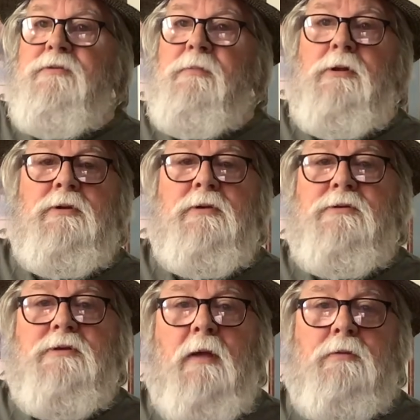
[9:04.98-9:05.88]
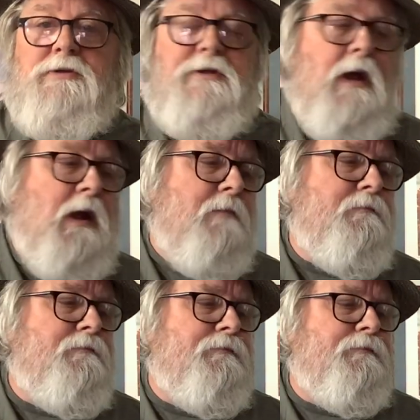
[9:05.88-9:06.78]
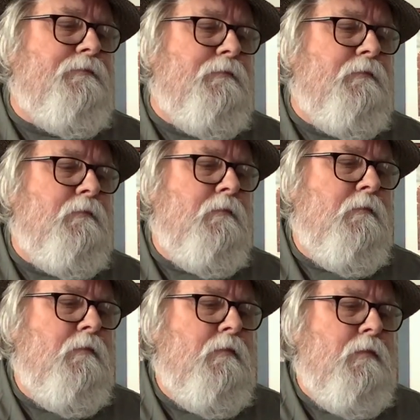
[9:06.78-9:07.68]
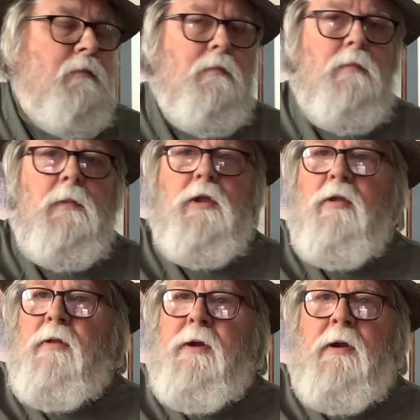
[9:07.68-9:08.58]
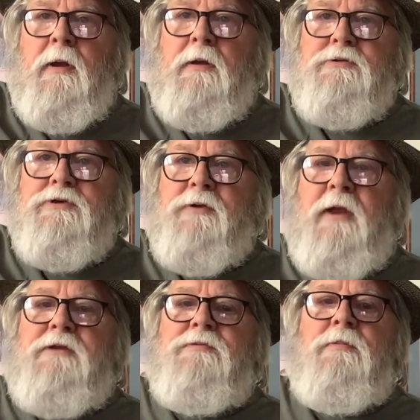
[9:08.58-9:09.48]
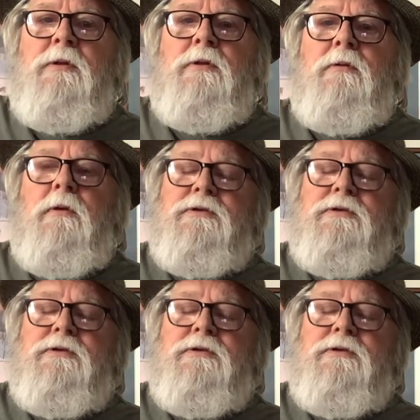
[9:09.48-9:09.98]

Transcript: blues double stop. You'll hear it in Strange Brew.